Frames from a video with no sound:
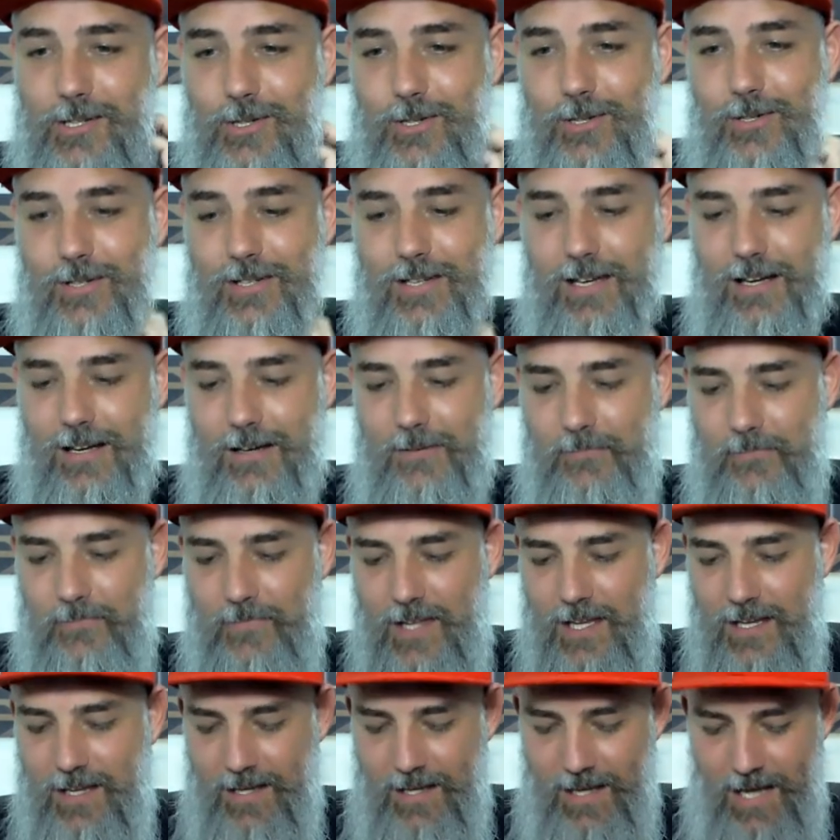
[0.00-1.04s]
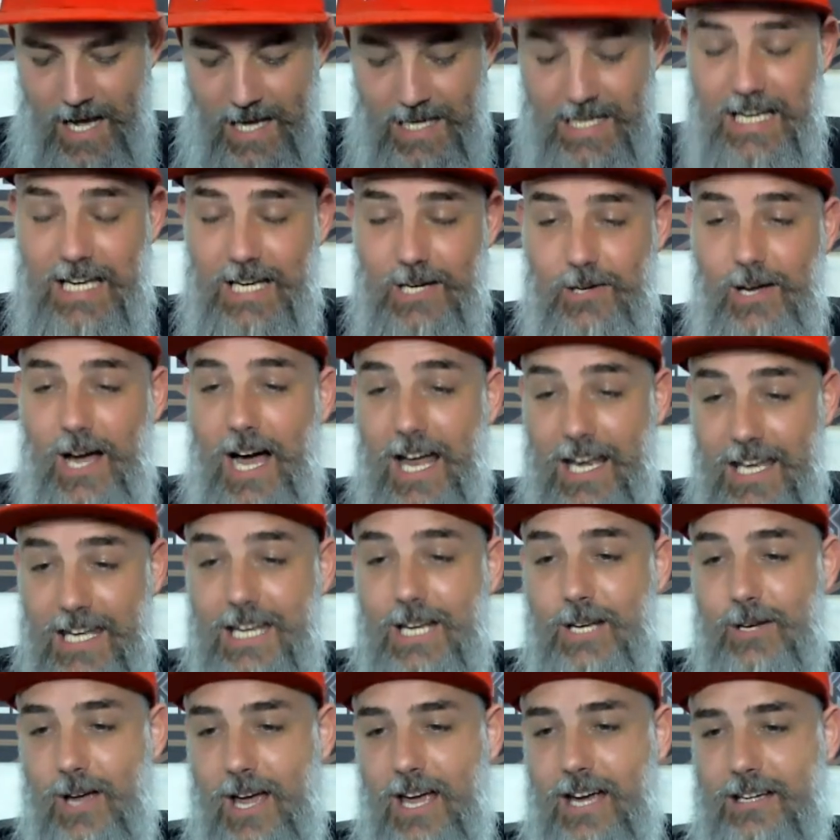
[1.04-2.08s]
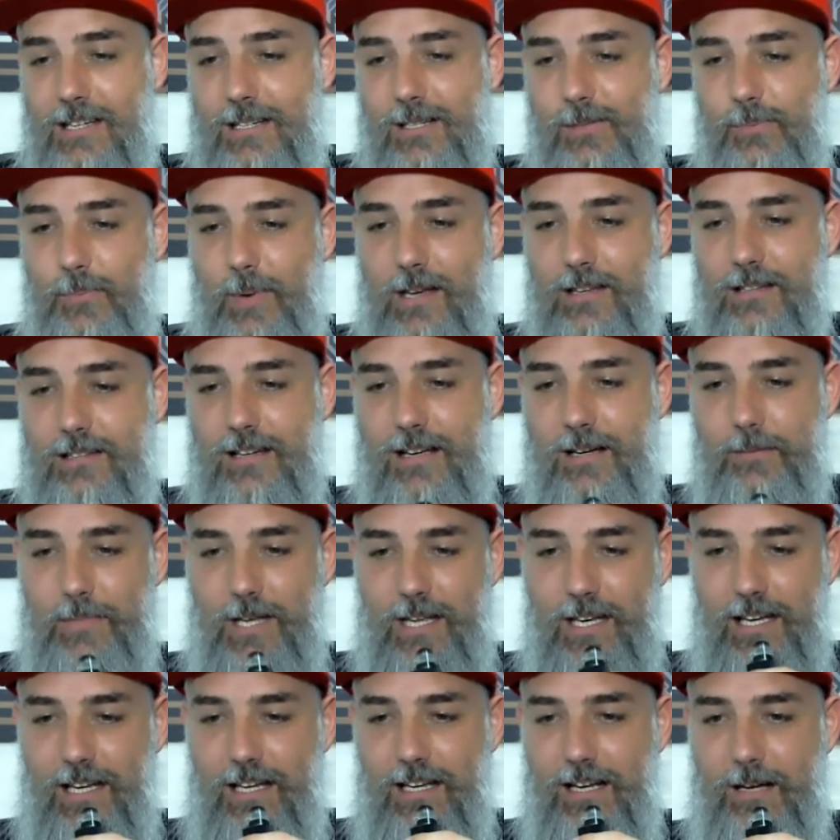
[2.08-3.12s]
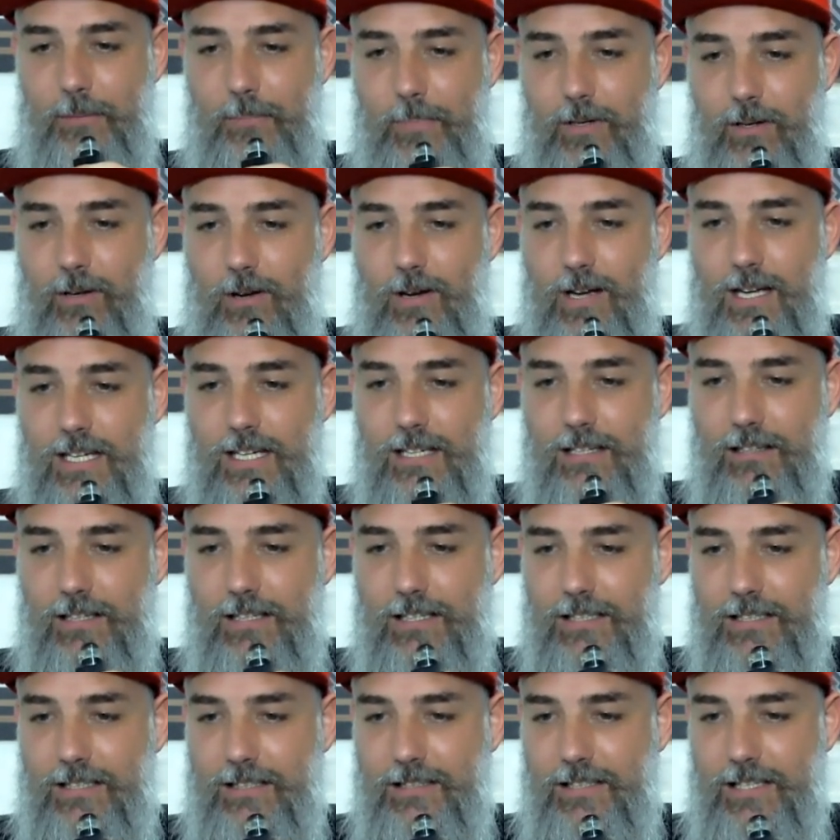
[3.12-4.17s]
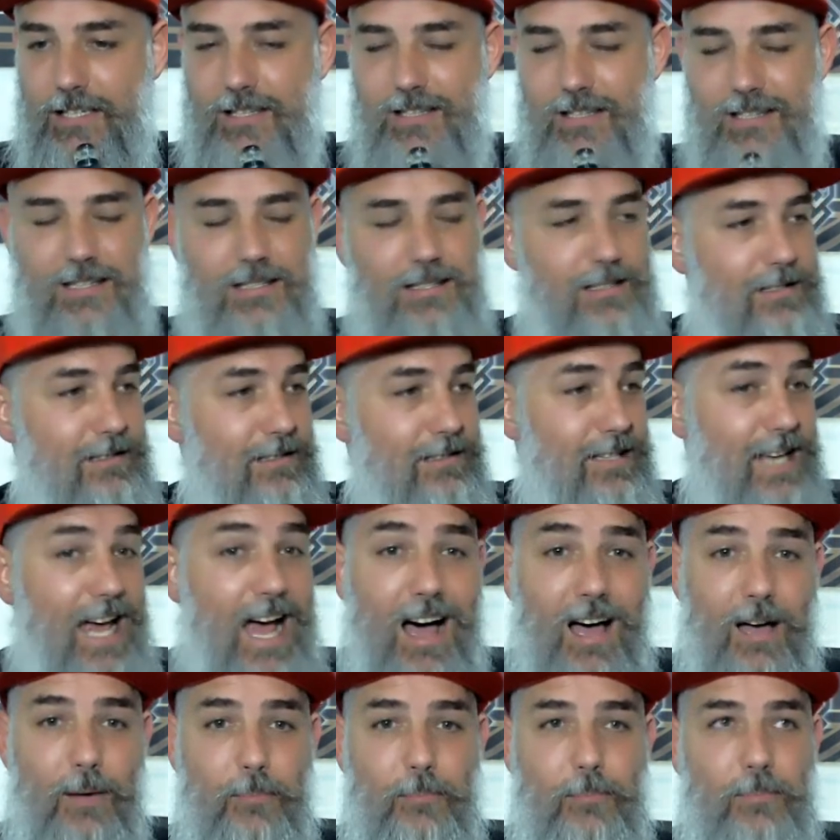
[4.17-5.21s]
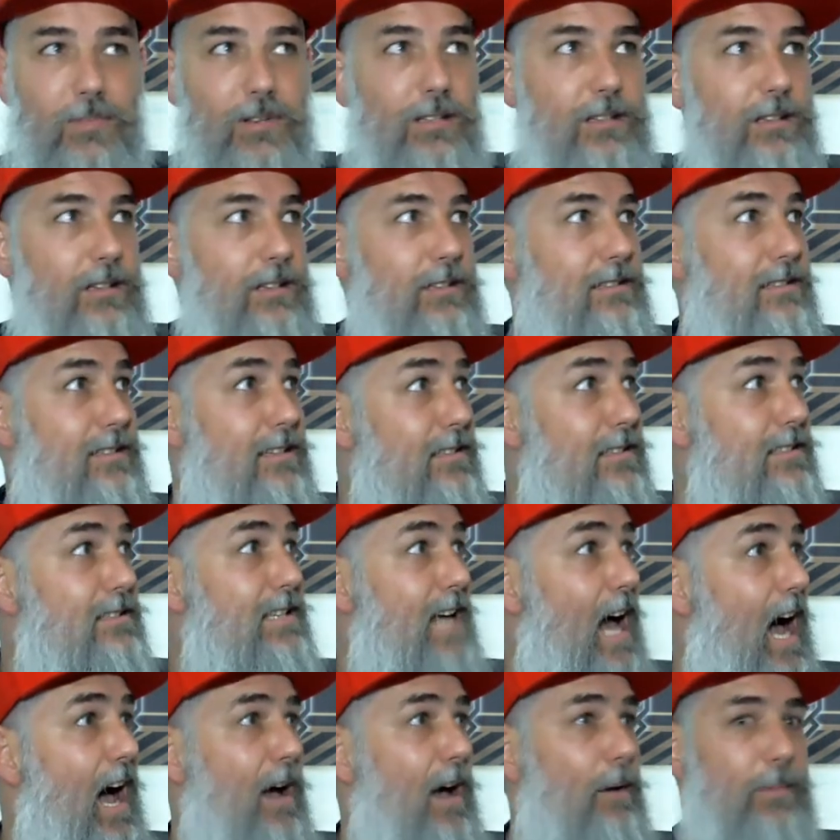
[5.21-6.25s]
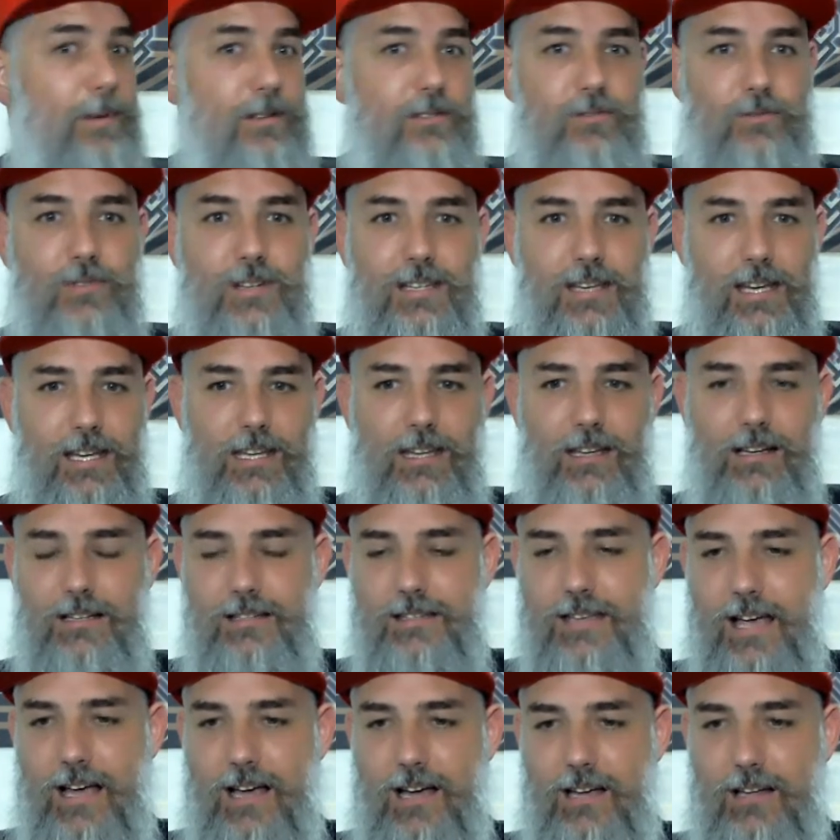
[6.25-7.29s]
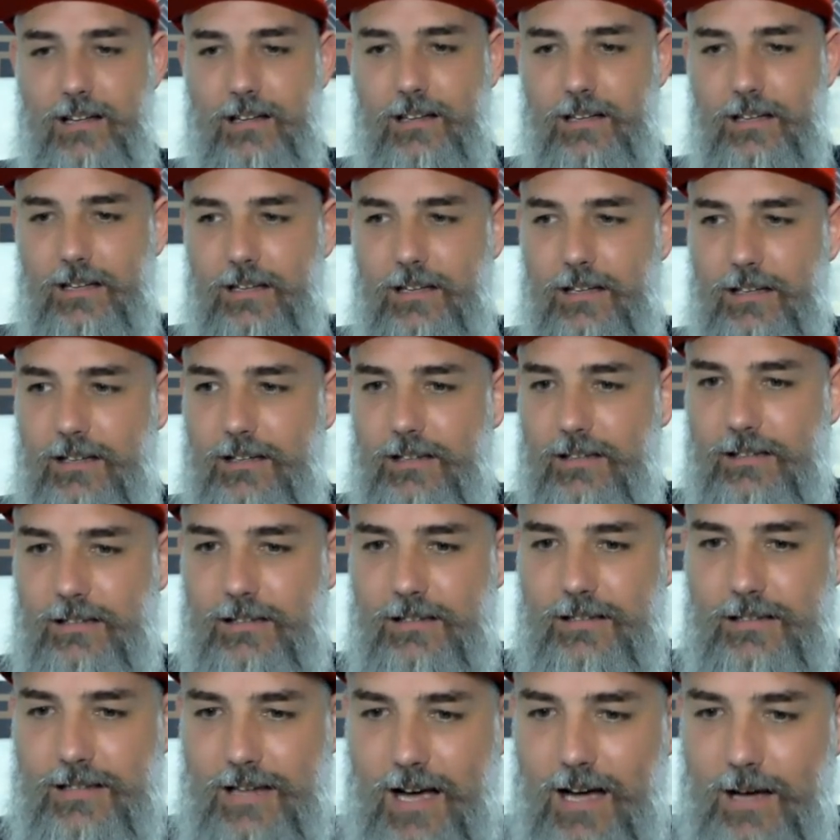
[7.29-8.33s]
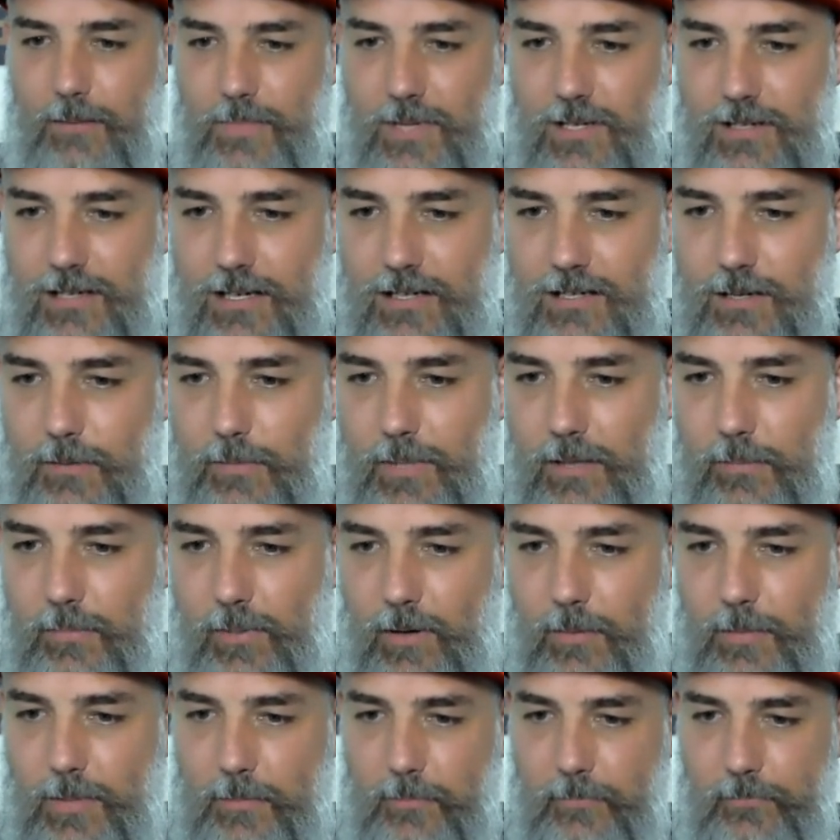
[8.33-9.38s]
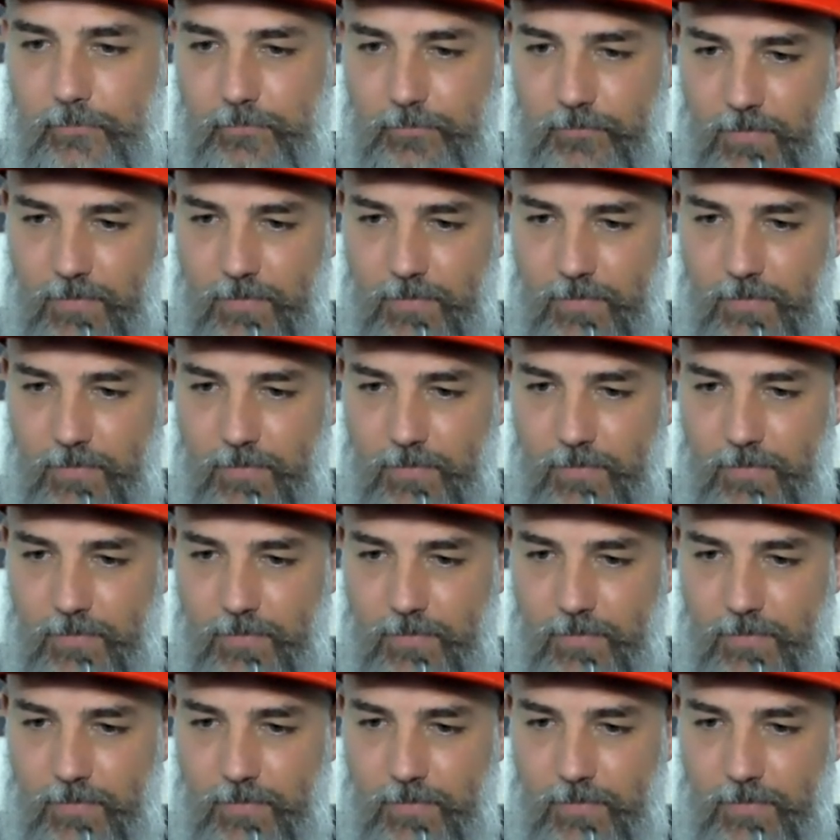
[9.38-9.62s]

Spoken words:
juice. Hey? I need to actually spend time getting it up and going. It's just time. It's ridiculous how time is such a big problem.